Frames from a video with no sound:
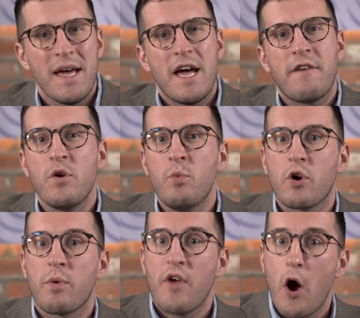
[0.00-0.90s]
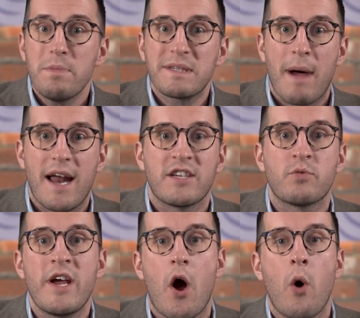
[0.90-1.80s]
If you work with Opes Partners,
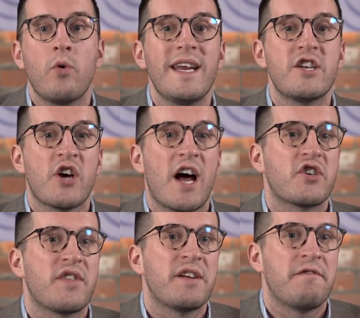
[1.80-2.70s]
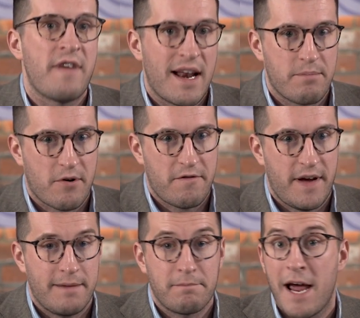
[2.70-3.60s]
we only charge the developer a
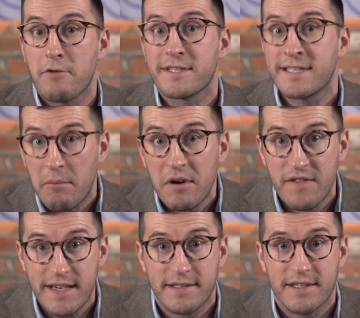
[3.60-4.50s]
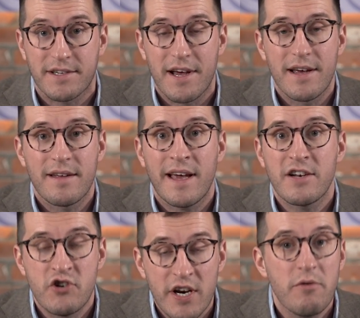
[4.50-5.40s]
fee. Now, some investors, they
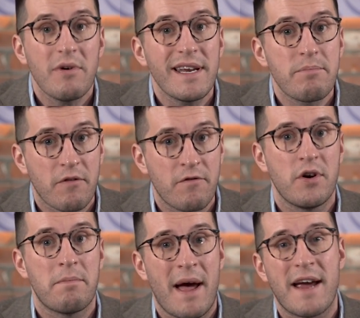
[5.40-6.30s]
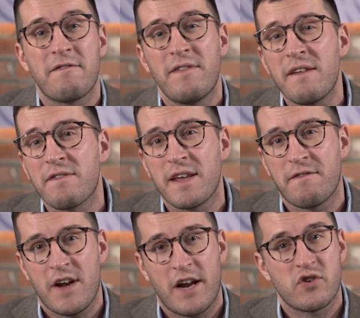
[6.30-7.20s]
genuinely prefer to pay a fee for their
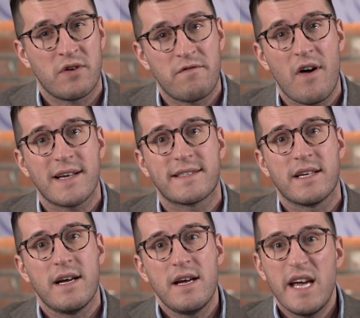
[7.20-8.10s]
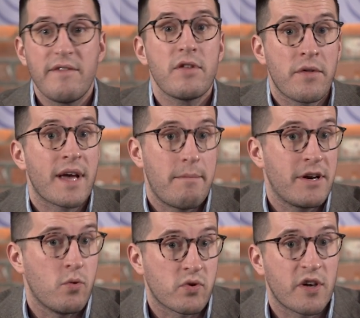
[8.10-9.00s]
financial advice, even though the
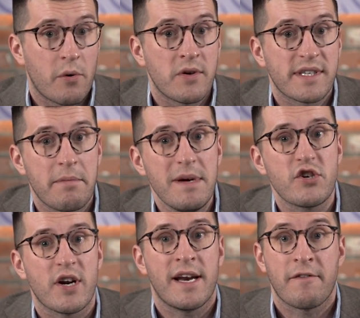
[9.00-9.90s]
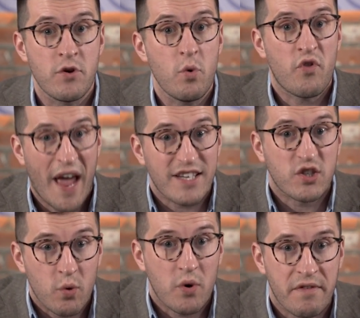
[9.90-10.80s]
company also earns a commission. And if you're that
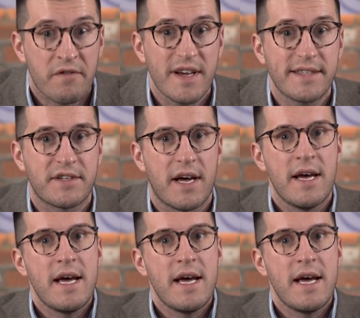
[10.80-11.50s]
sort of investor,